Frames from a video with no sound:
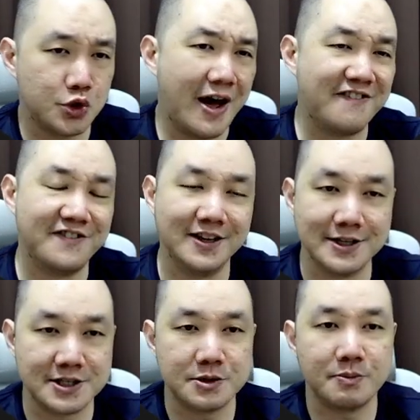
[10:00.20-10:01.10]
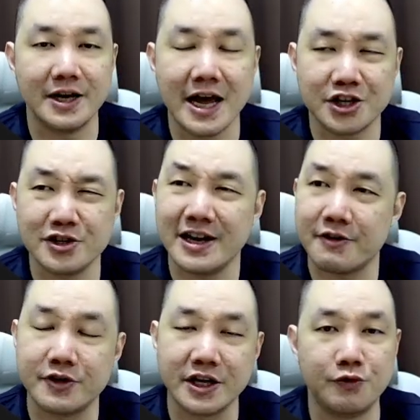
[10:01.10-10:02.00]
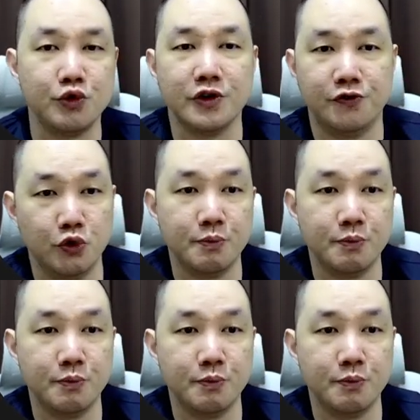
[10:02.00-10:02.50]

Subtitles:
effortless, but they actually never give you the full